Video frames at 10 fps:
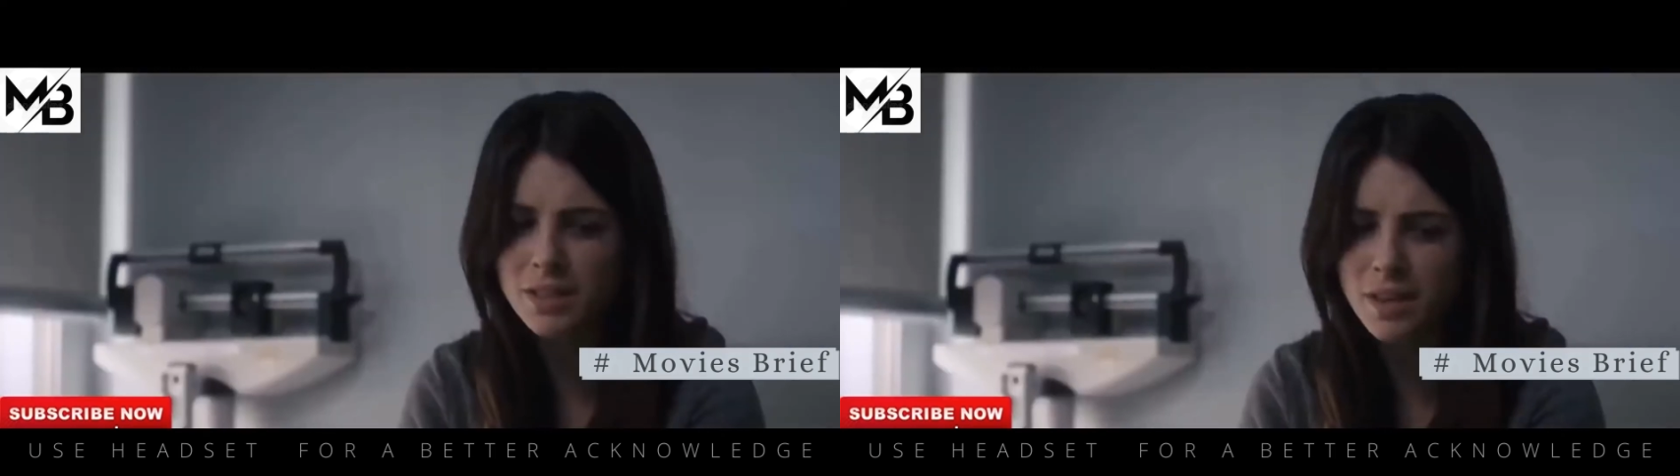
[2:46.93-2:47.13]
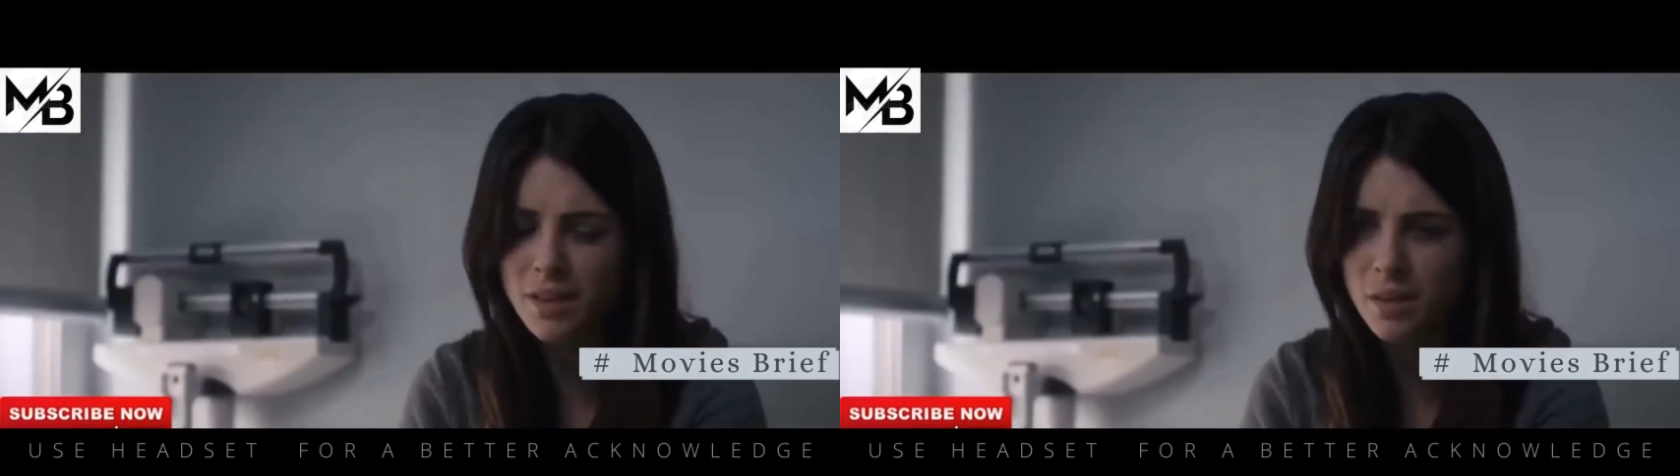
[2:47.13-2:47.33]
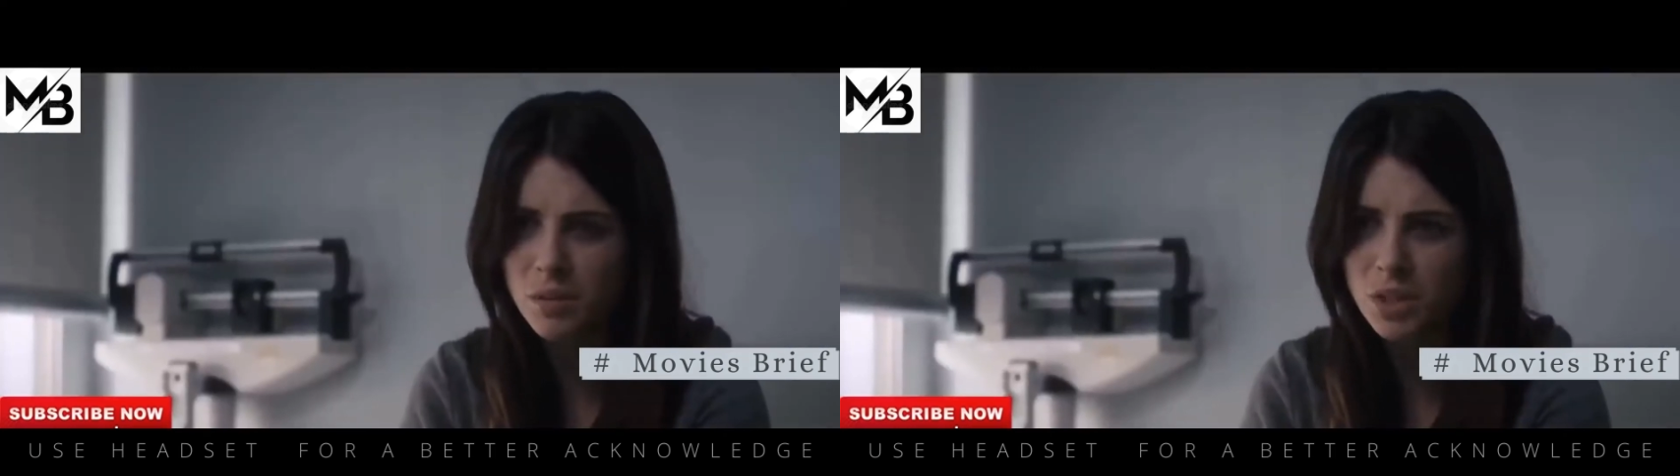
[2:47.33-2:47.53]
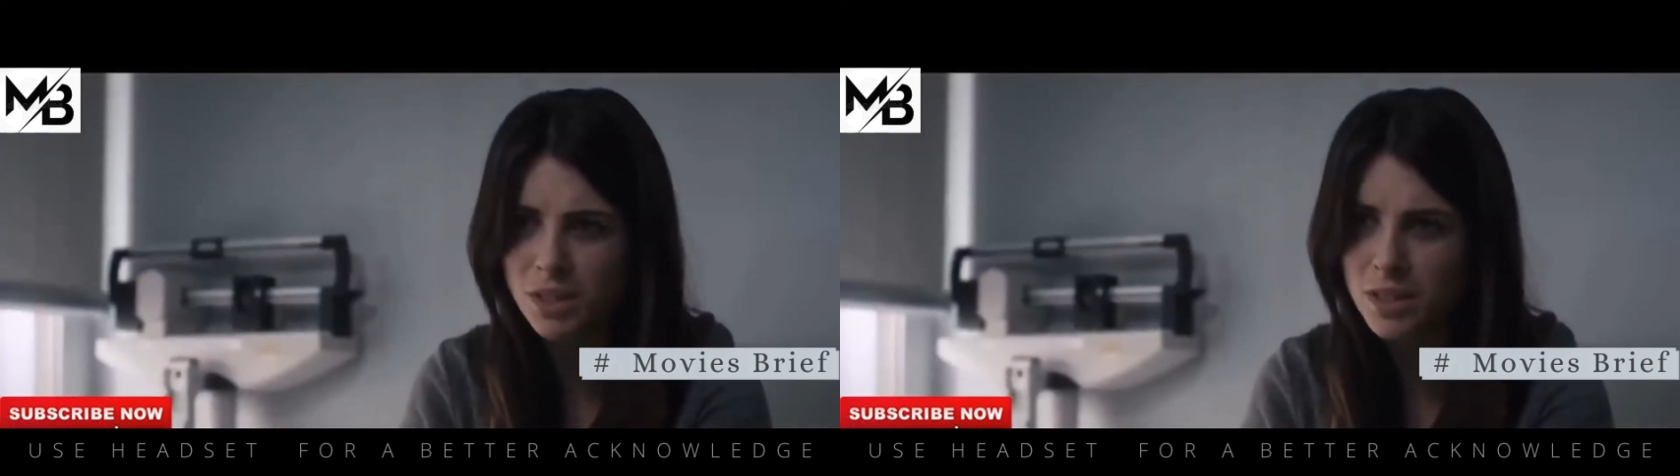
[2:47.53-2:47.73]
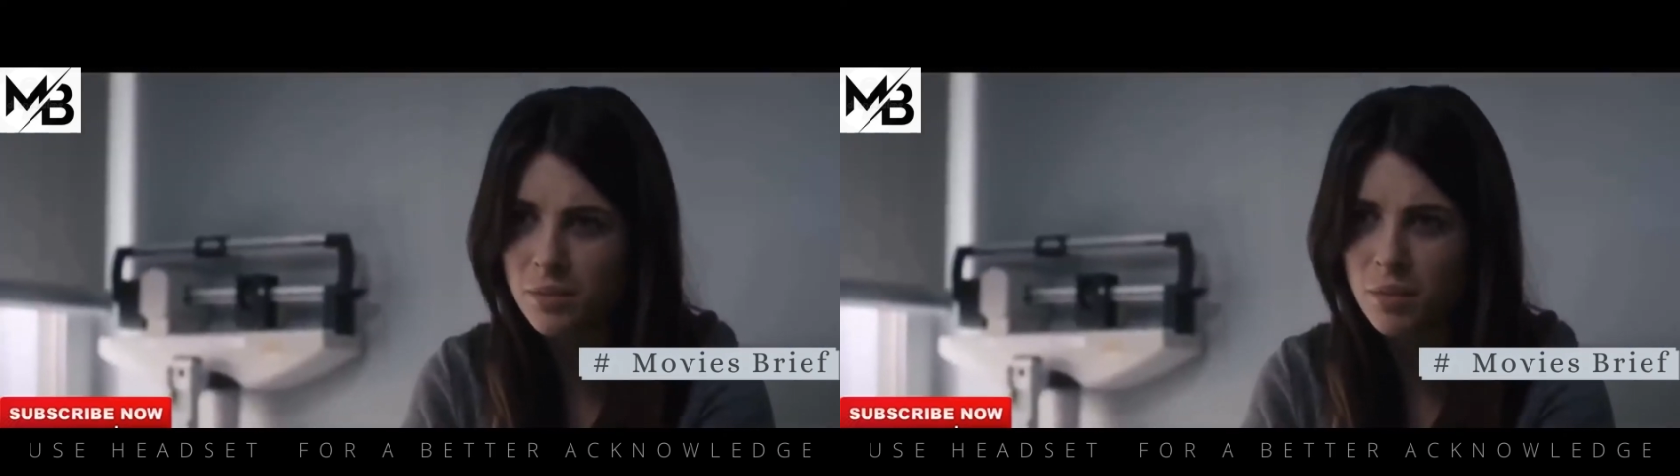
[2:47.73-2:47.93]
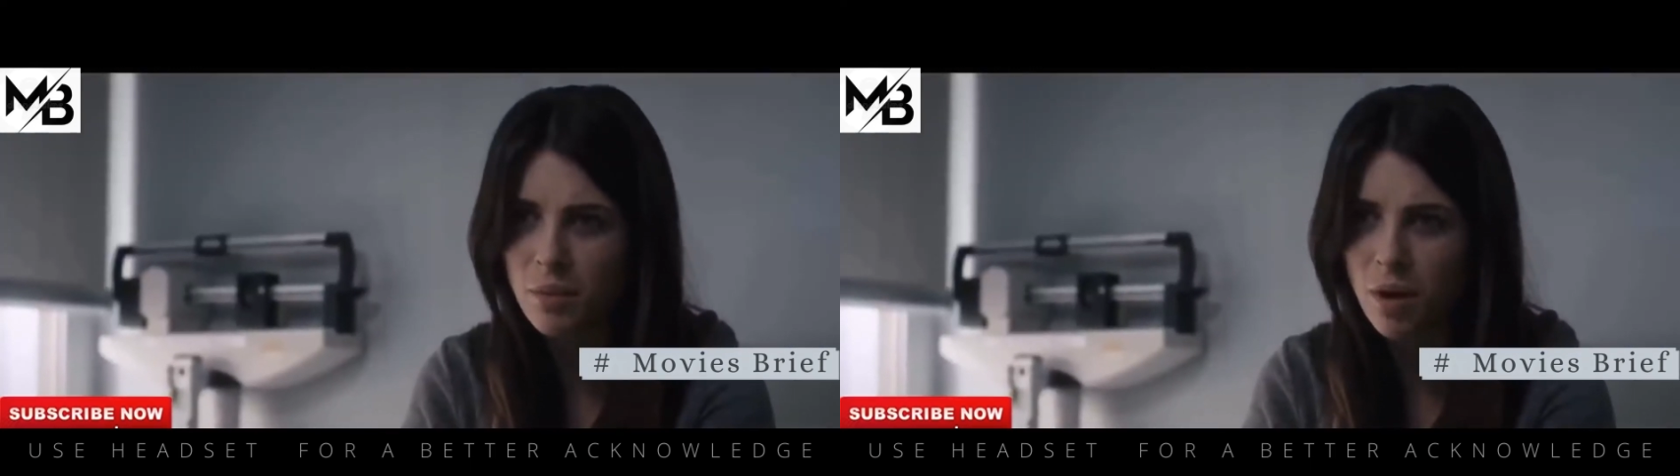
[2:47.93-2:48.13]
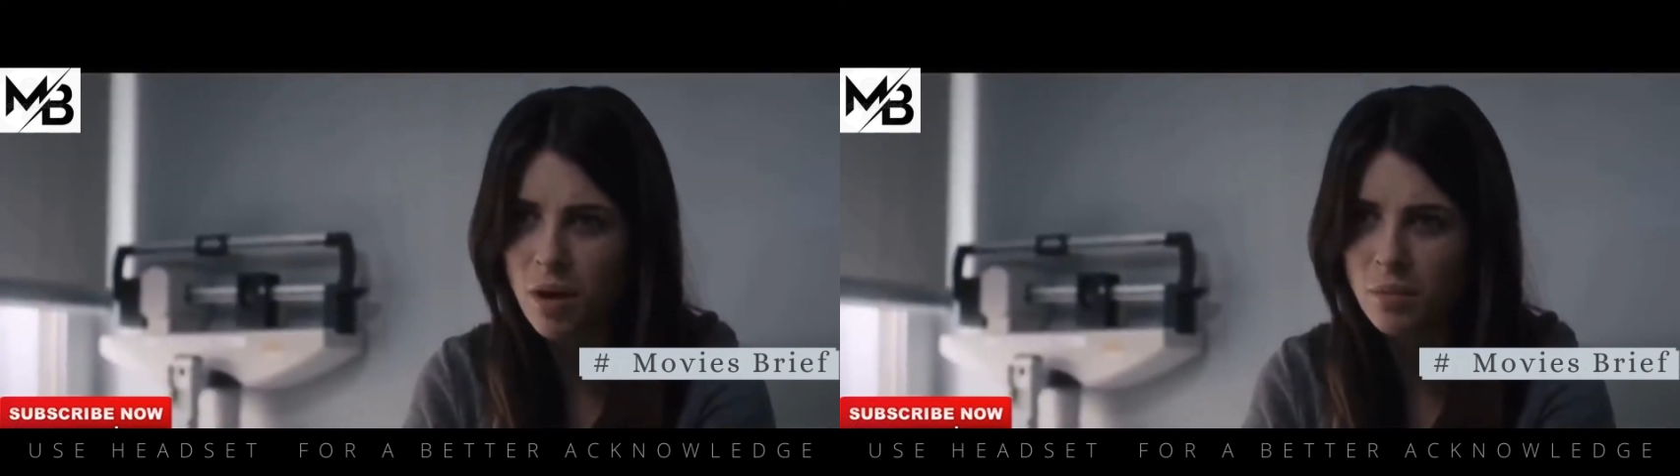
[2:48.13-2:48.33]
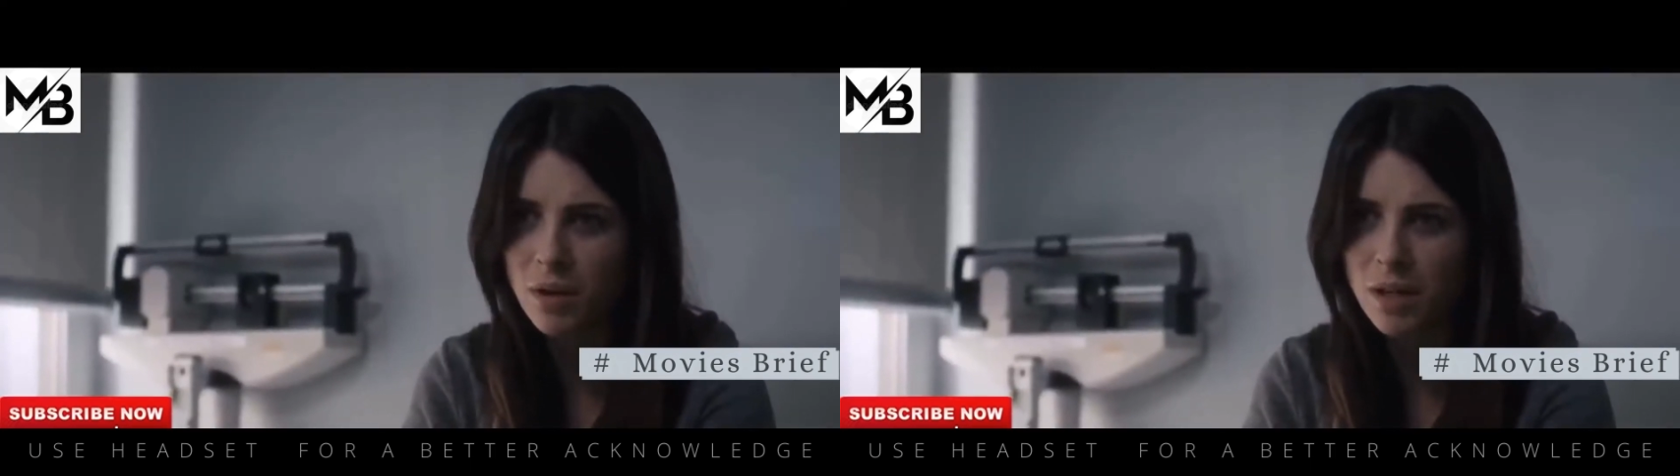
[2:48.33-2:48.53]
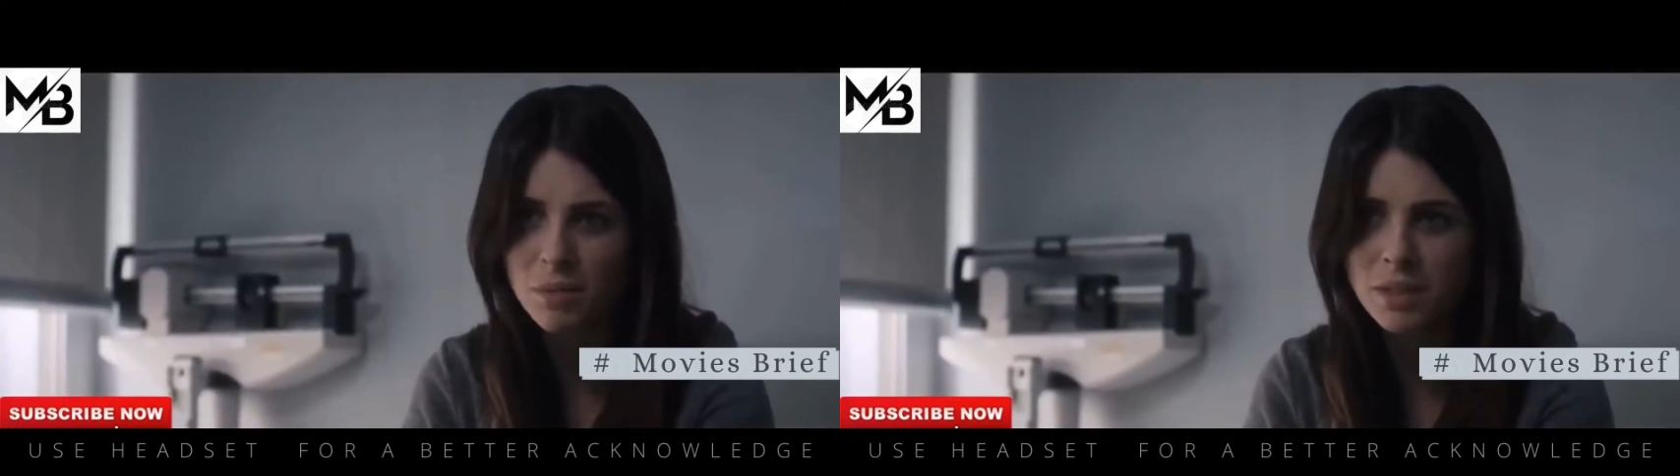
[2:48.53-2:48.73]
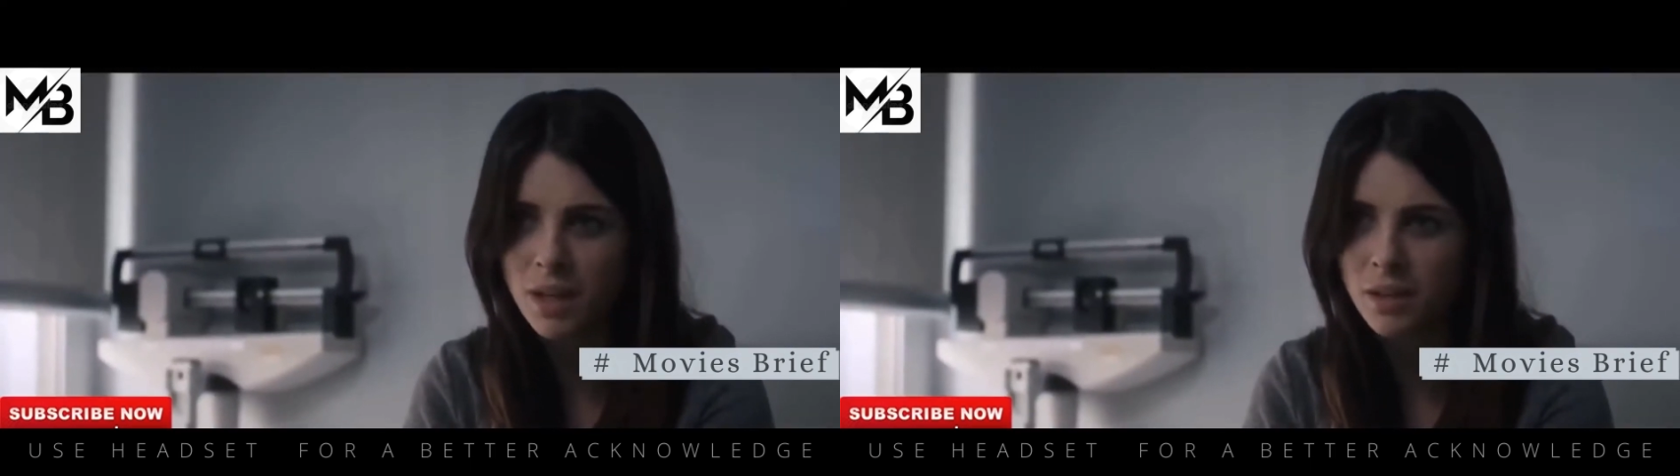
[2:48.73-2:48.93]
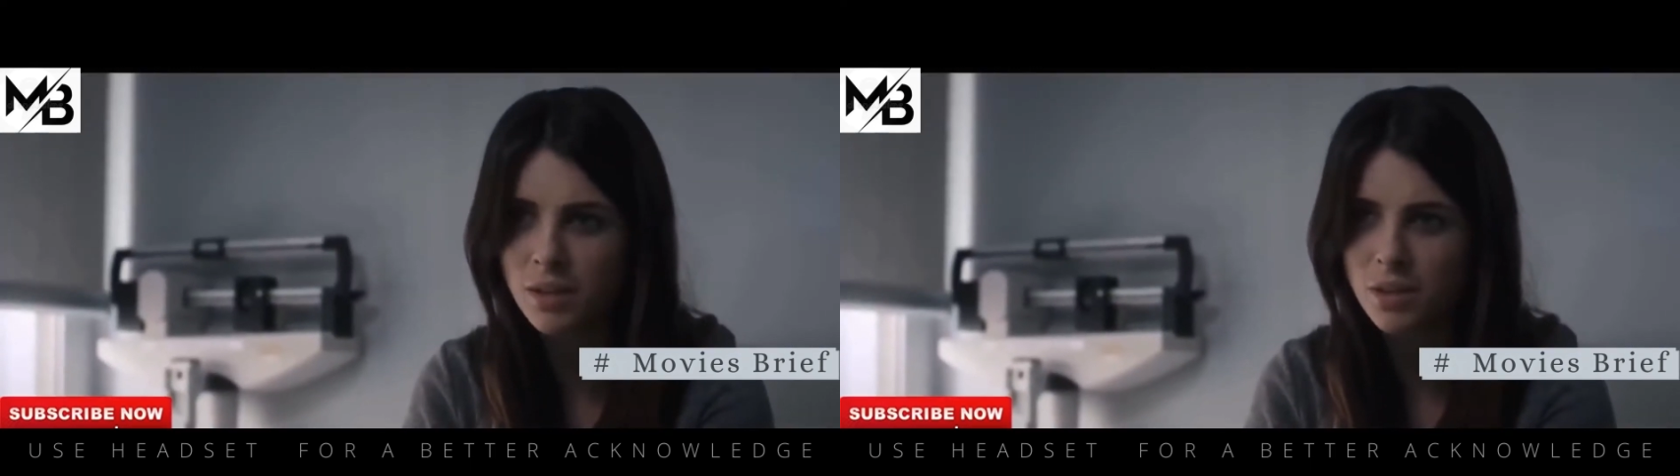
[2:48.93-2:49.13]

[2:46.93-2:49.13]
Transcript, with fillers: that she is always moving from place to place